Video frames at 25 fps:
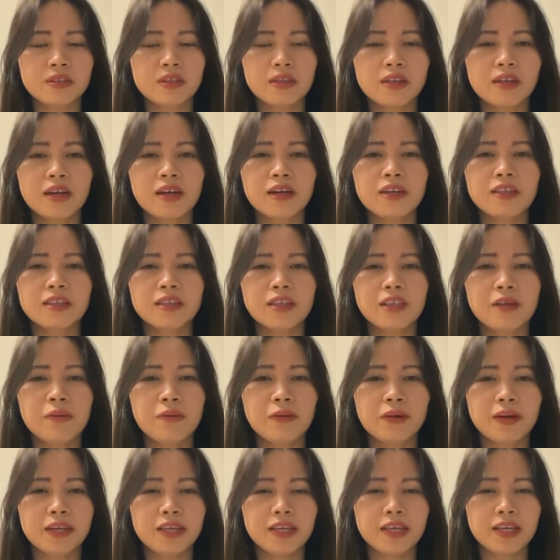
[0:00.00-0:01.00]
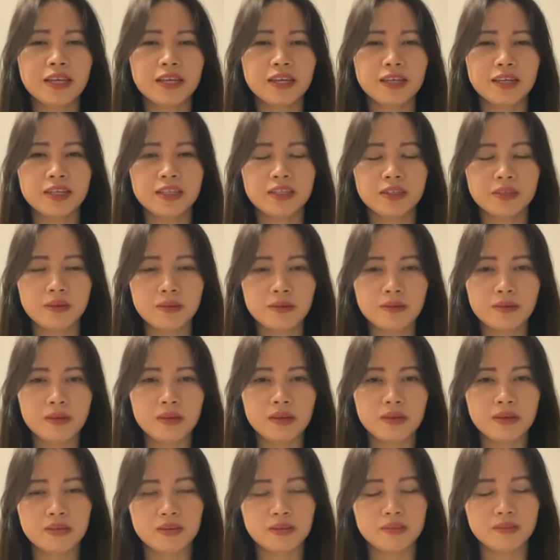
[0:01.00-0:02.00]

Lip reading: currently working here in Kuwait.